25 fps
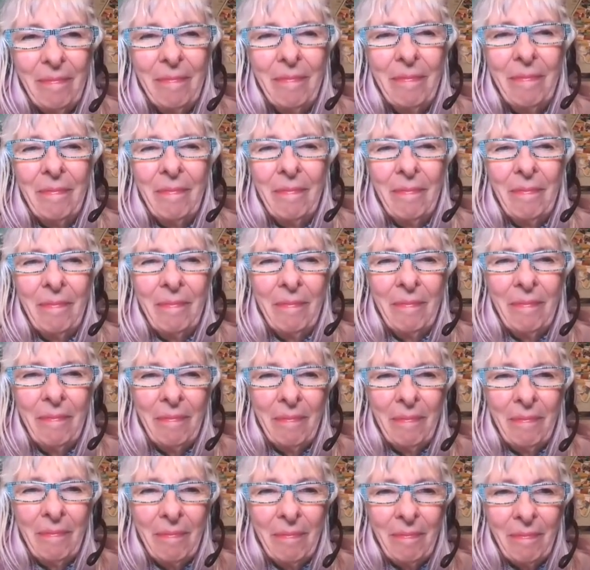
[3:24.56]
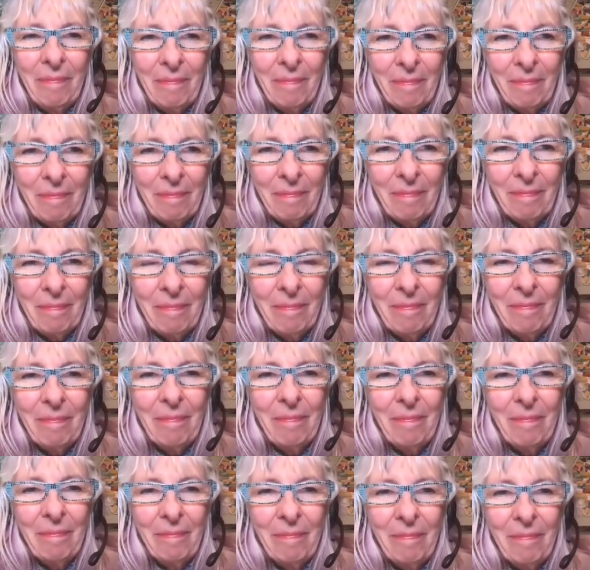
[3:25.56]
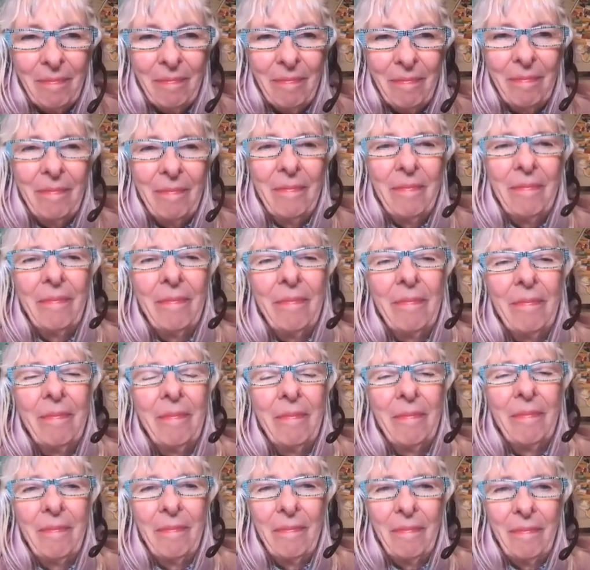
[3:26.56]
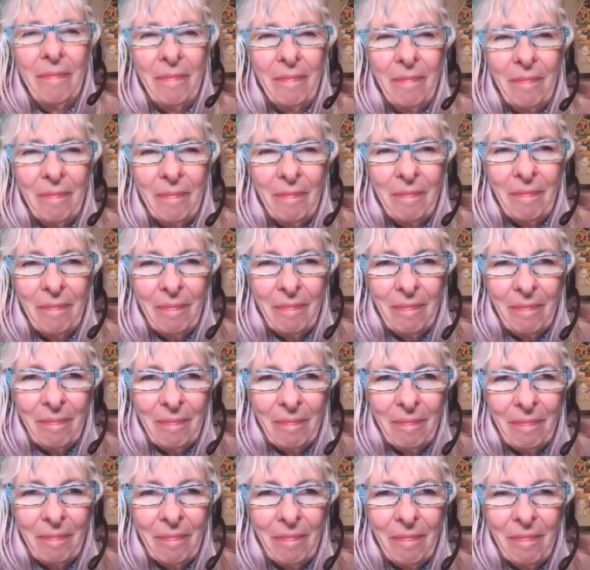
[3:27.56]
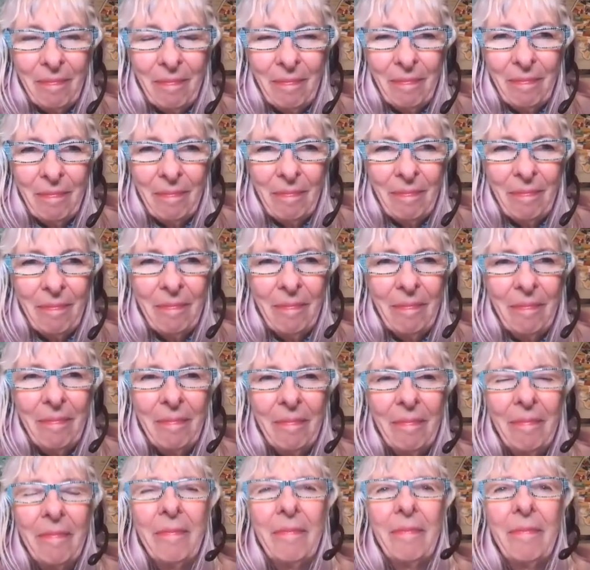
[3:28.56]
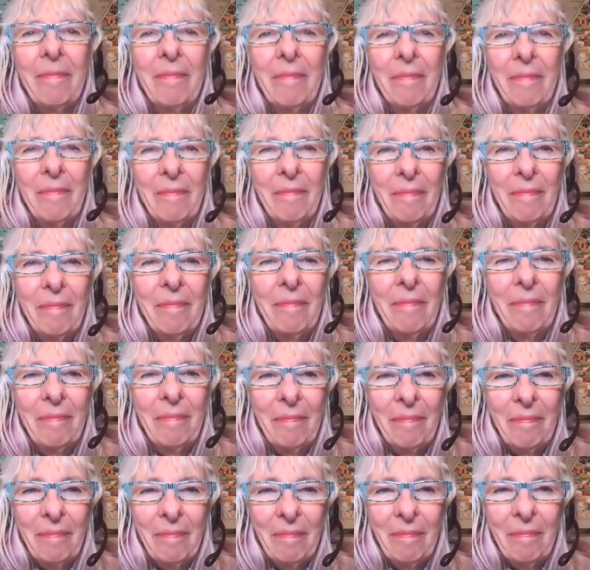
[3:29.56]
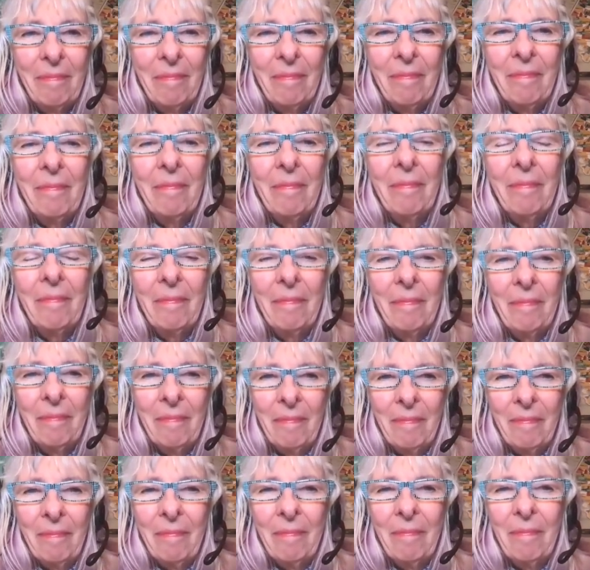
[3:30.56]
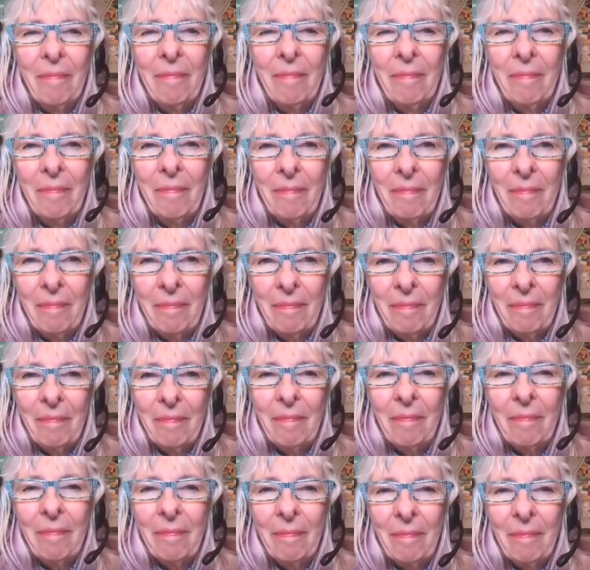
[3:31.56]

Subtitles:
The person shown says nothing.